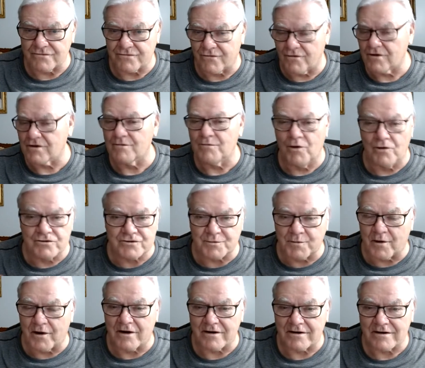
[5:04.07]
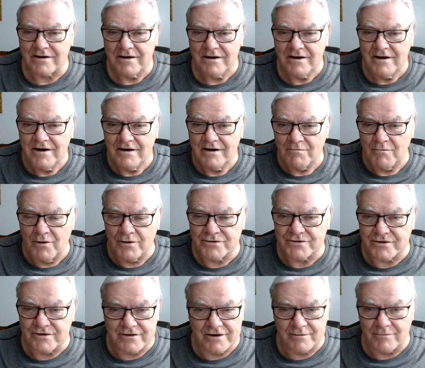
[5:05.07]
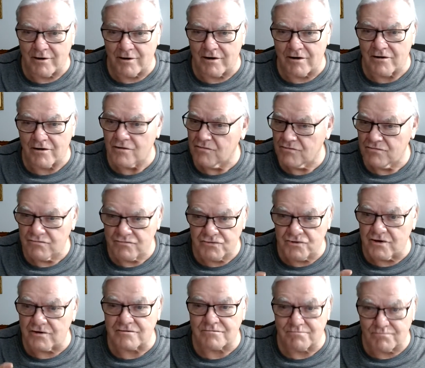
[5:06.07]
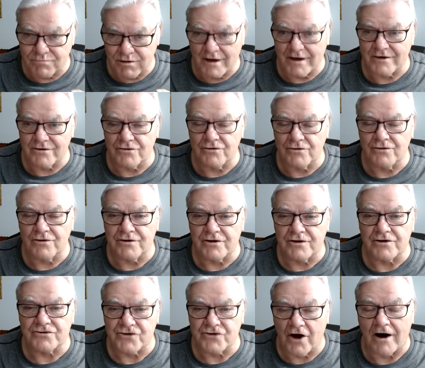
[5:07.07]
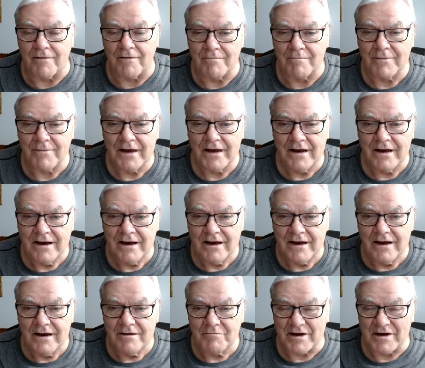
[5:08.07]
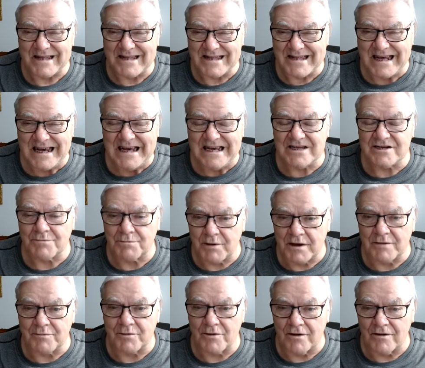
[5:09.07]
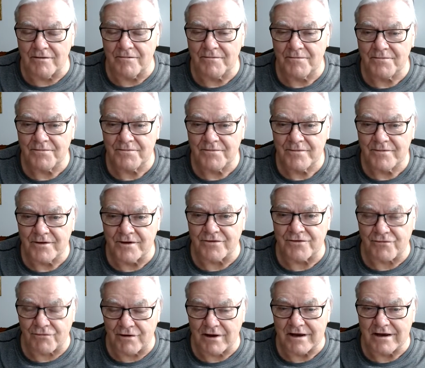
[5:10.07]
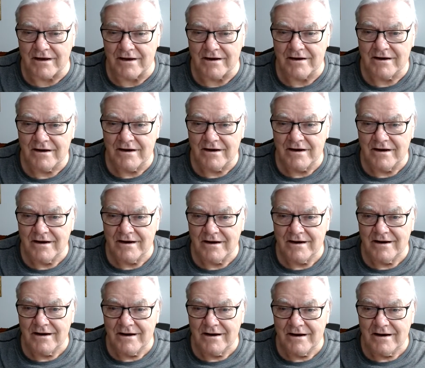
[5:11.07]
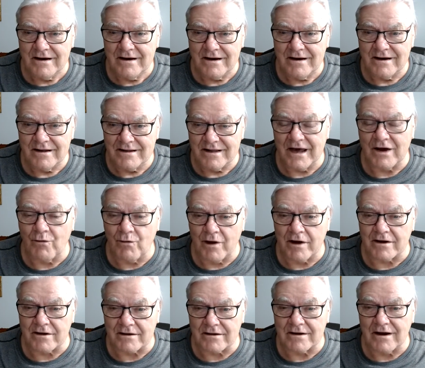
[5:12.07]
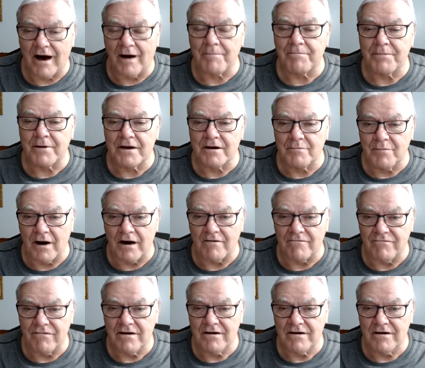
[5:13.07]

For the most part, most of them are just plain doing their job. But these people, the three, they went up and above.